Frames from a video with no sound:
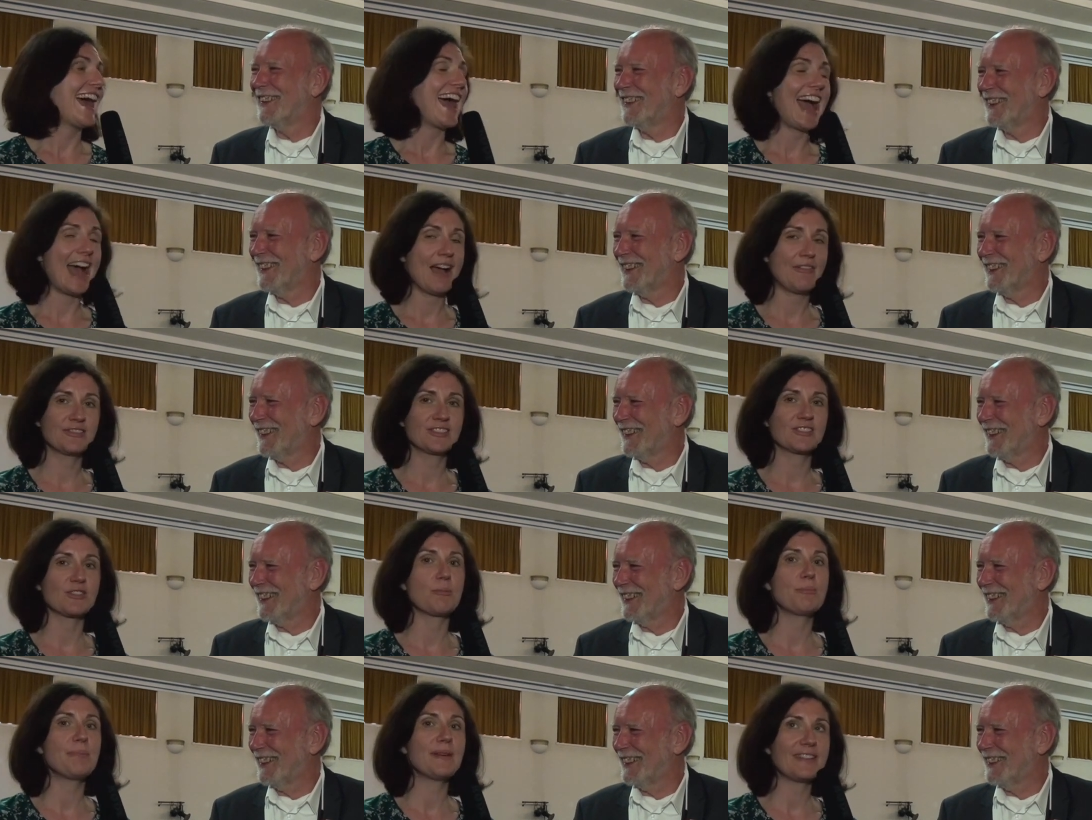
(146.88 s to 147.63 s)

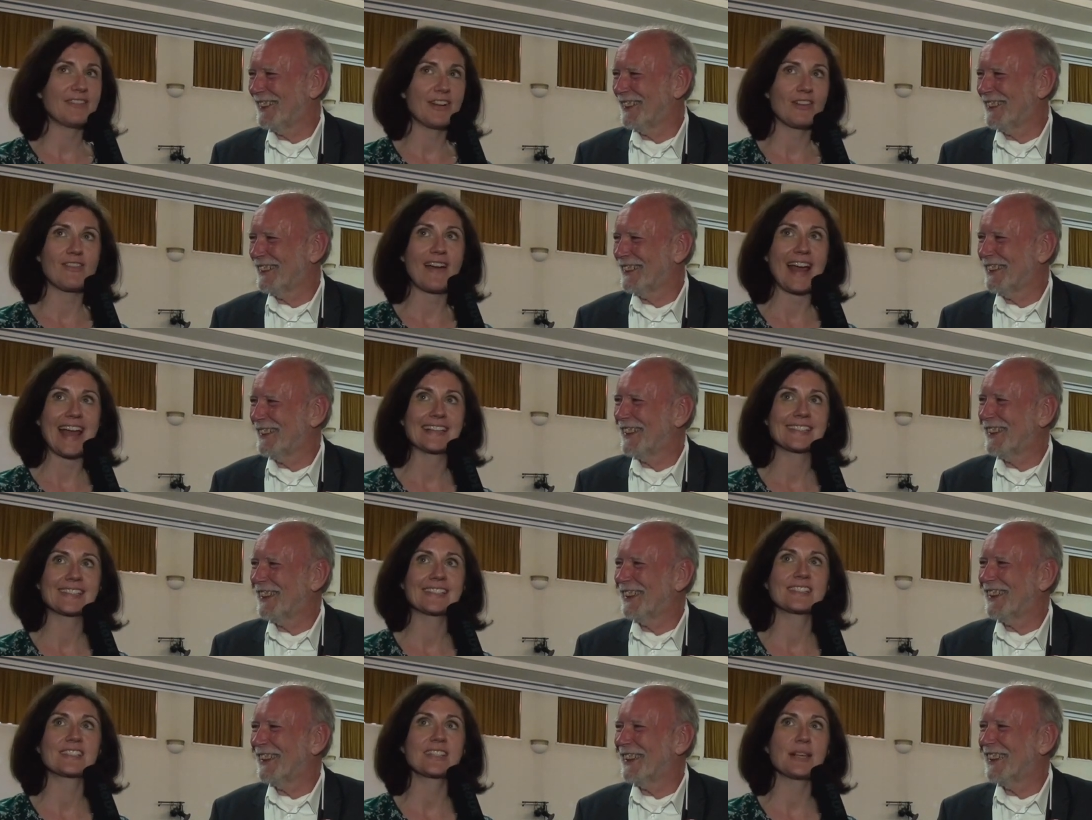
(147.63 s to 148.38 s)
Speaker 1: after a bit of a
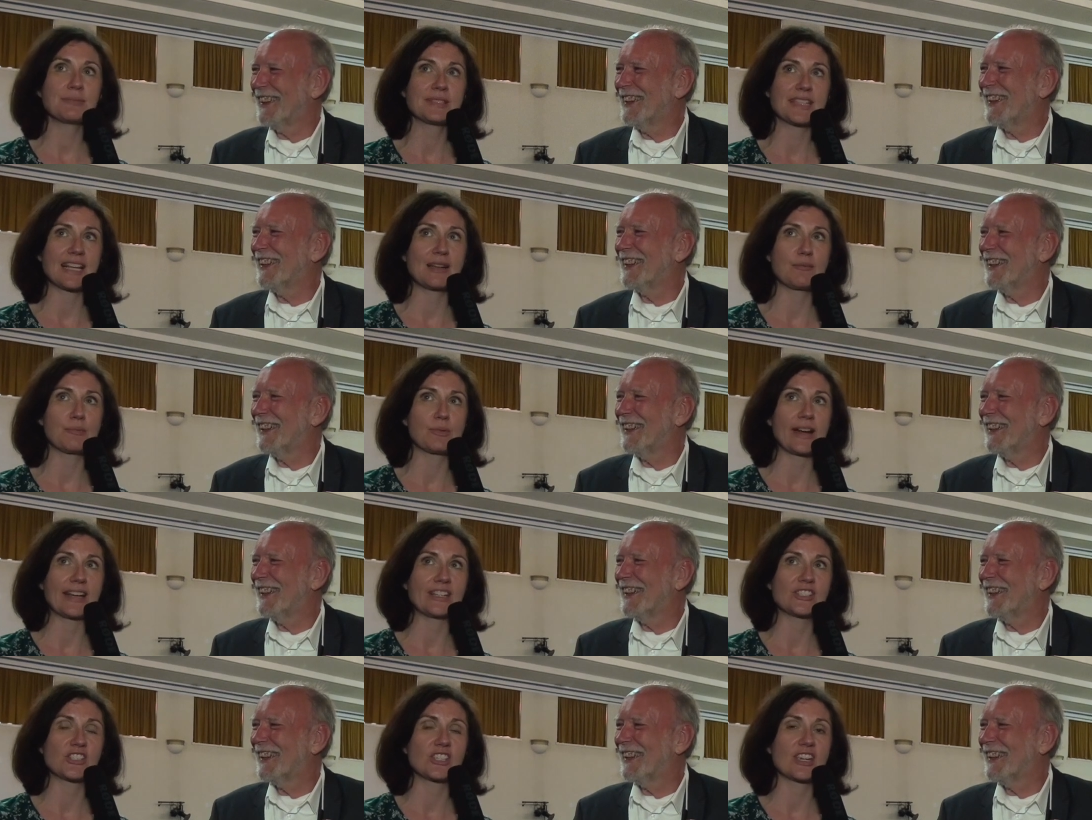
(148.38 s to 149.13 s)
rest, some
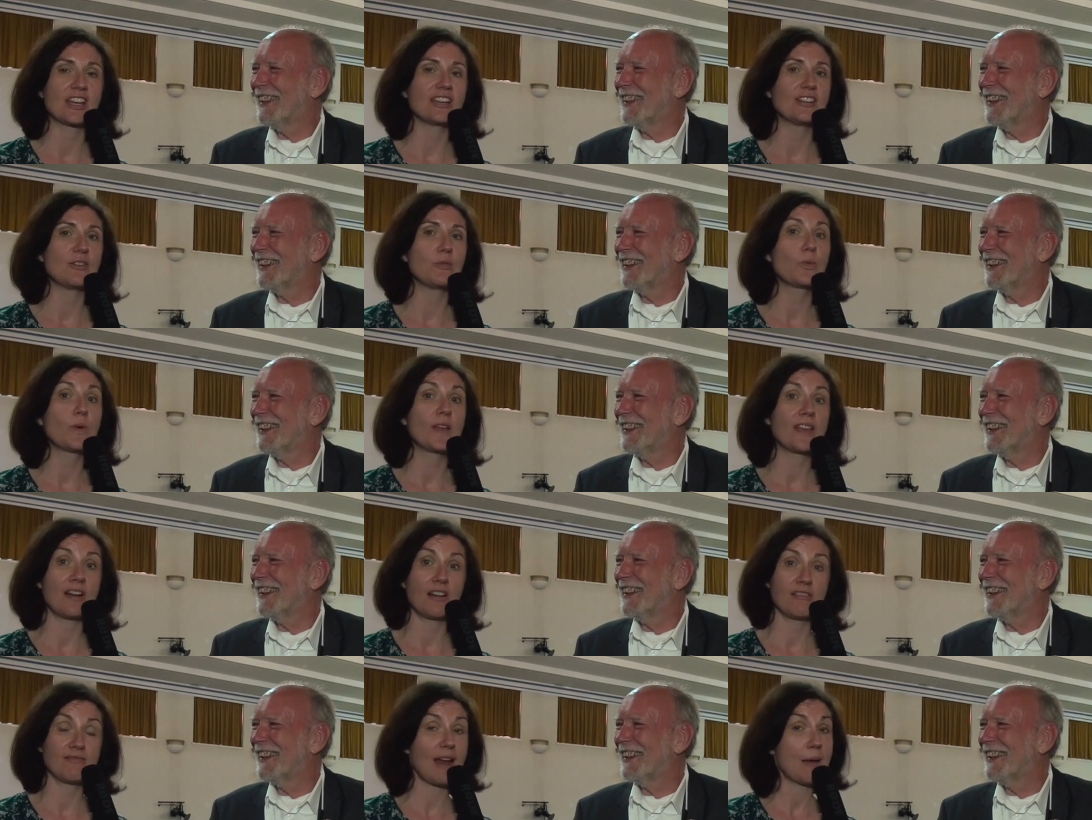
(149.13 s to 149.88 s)
celebration.
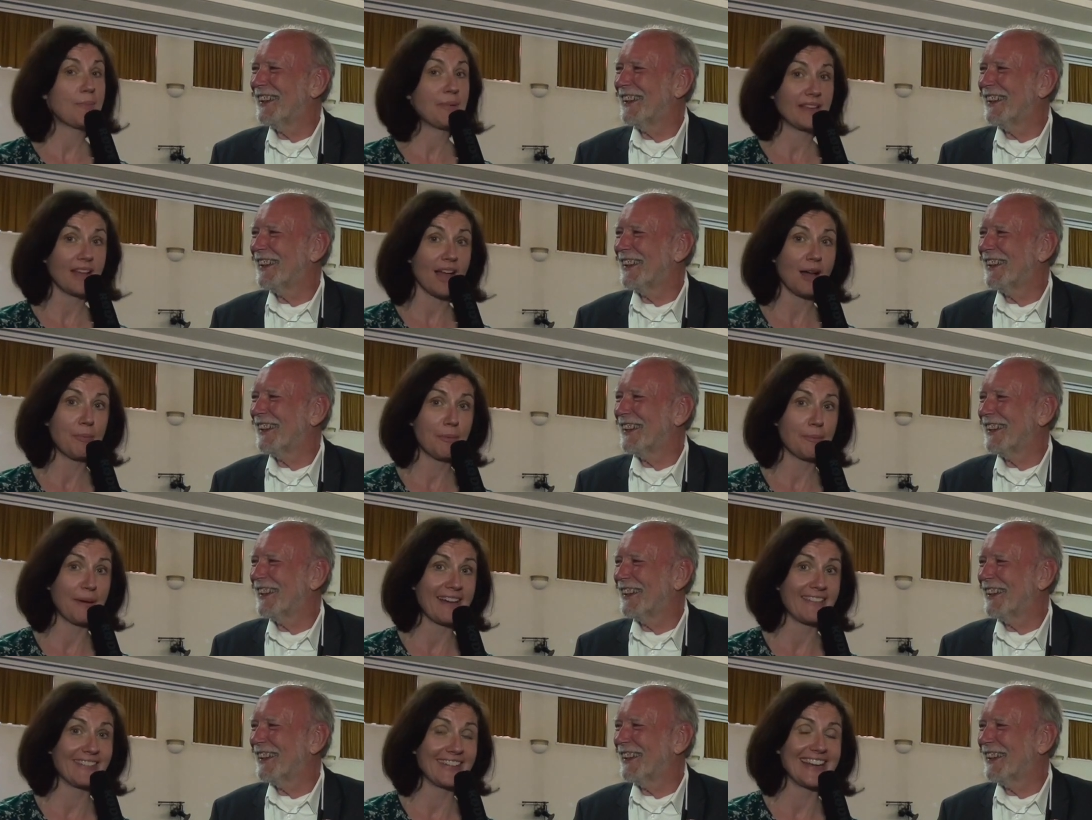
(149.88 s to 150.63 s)
We are wrapping up
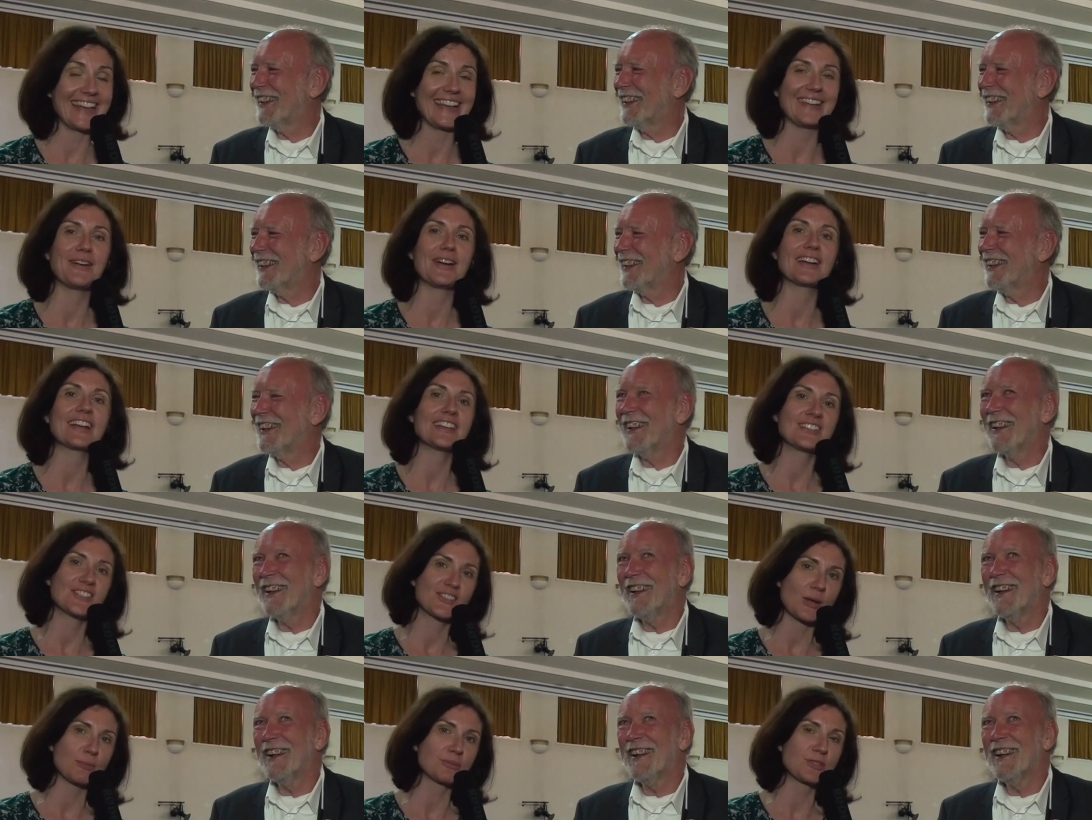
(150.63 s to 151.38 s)
apparently. We're going
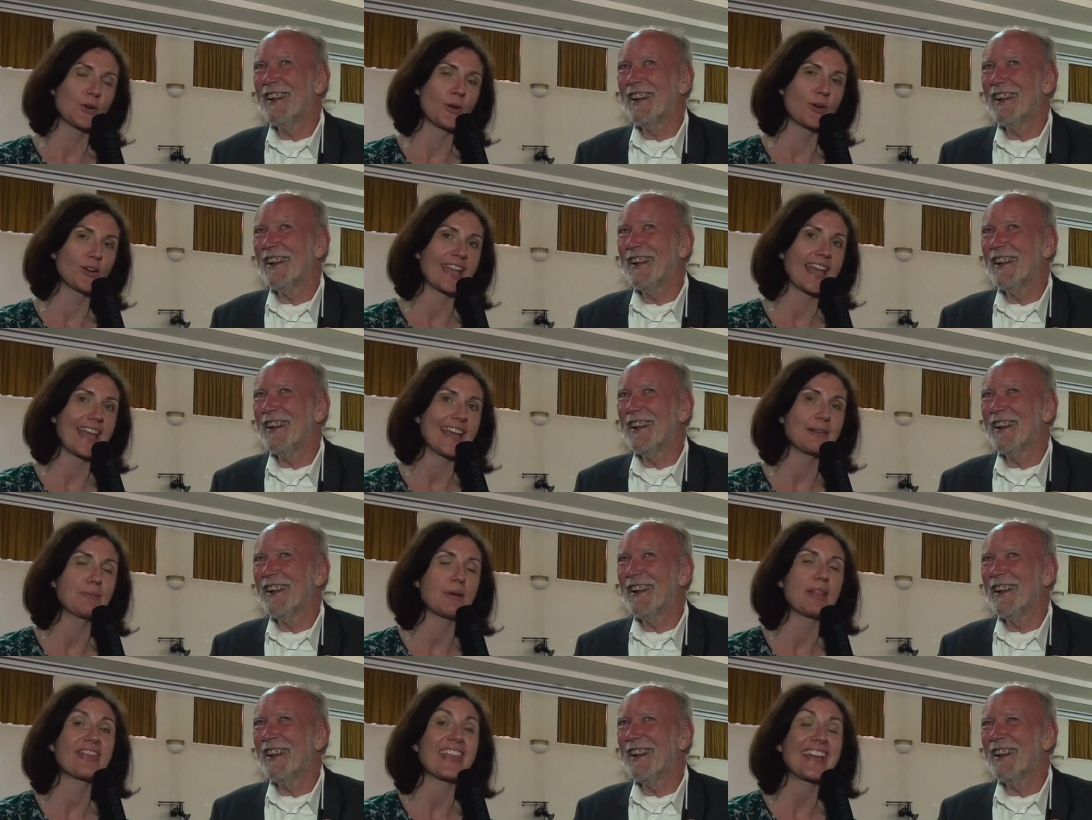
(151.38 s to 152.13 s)
to stop
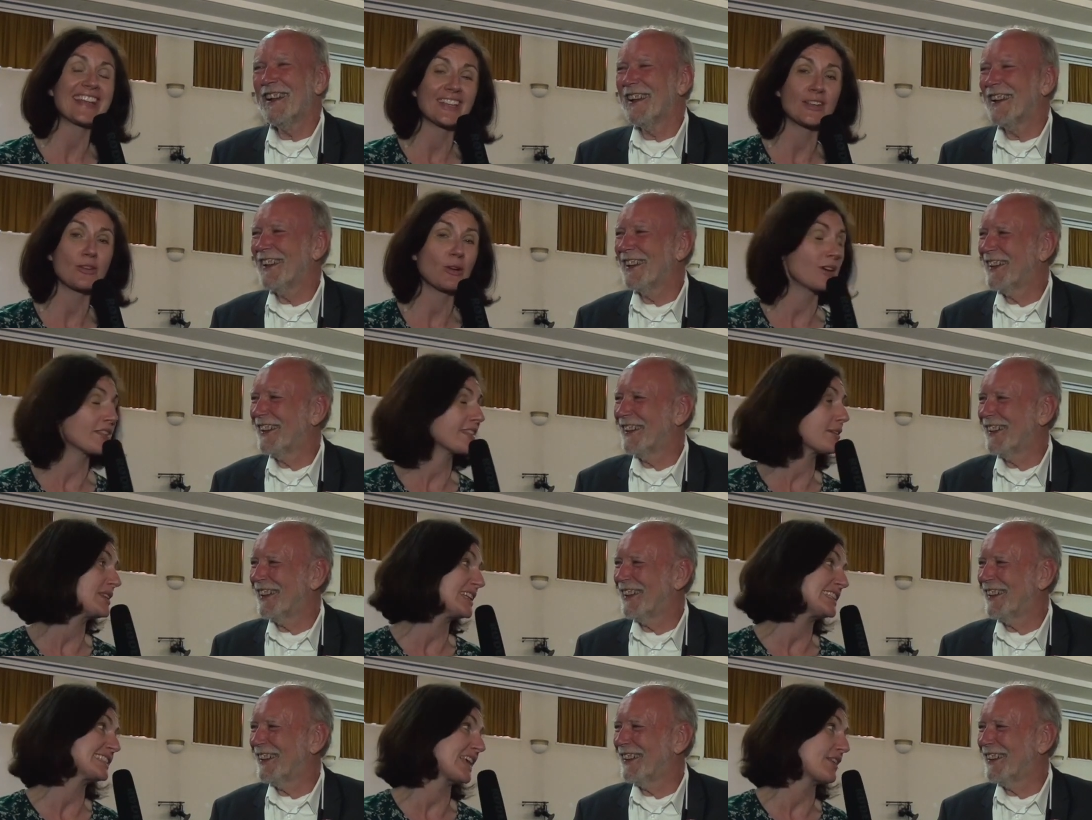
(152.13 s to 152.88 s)
talking, but thank you. I
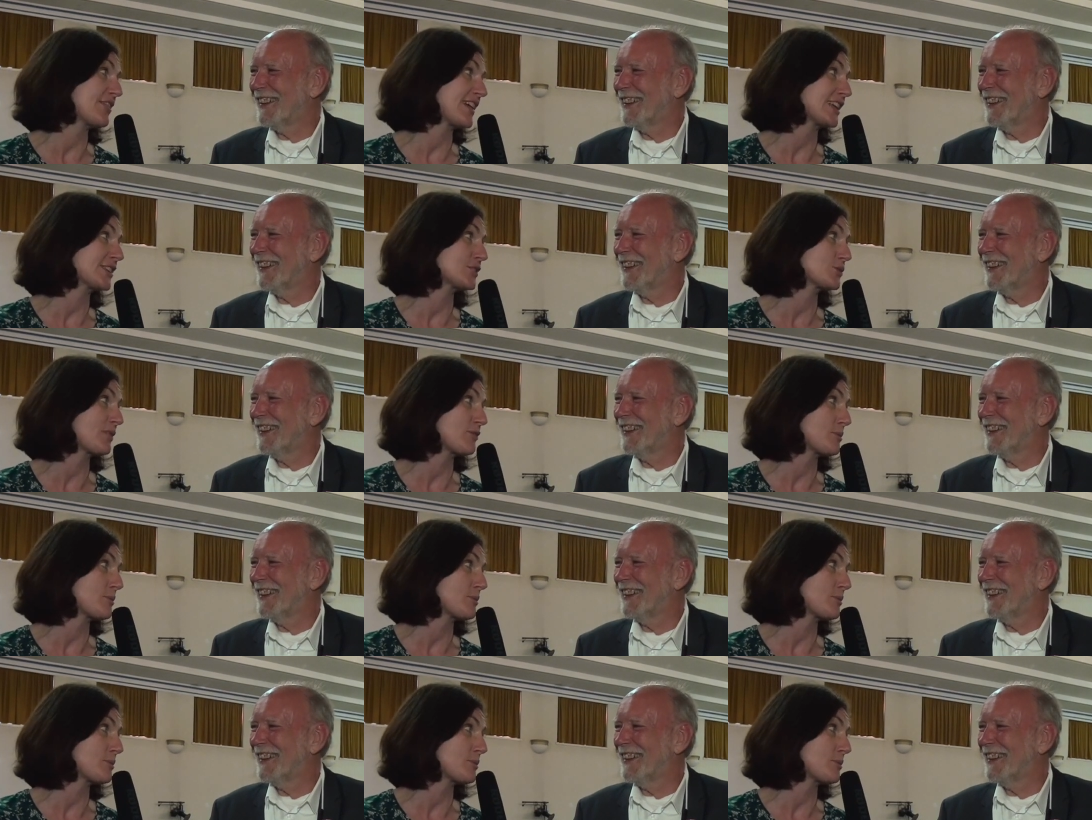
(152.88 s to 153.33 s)
think we need to say thanks to